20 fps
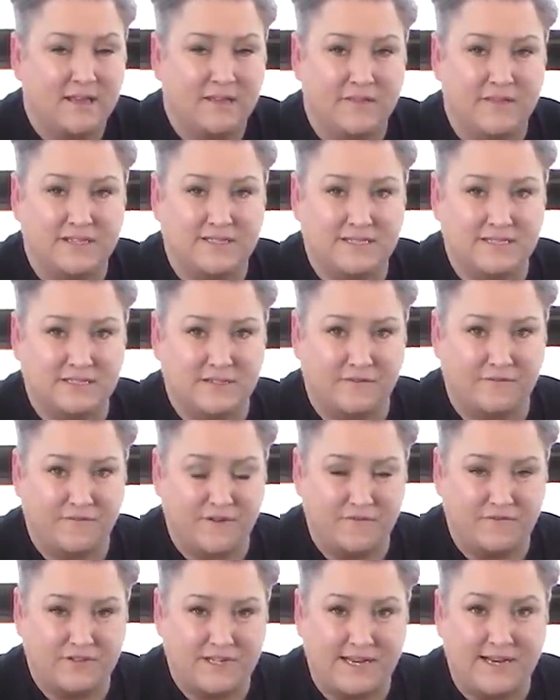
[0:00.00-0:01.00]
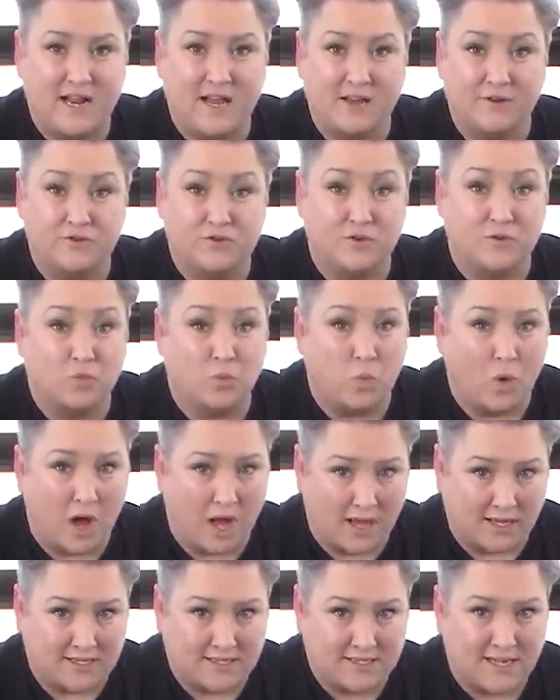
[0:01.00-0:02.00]
This is the 1500
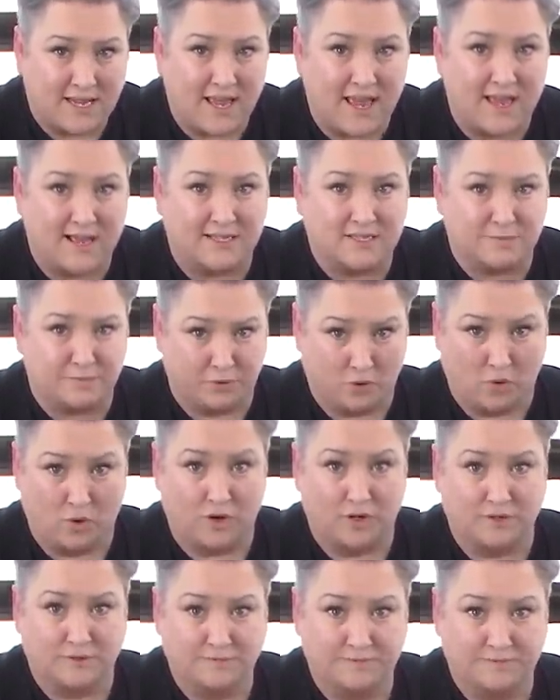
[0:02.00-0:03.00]
watt Explorer.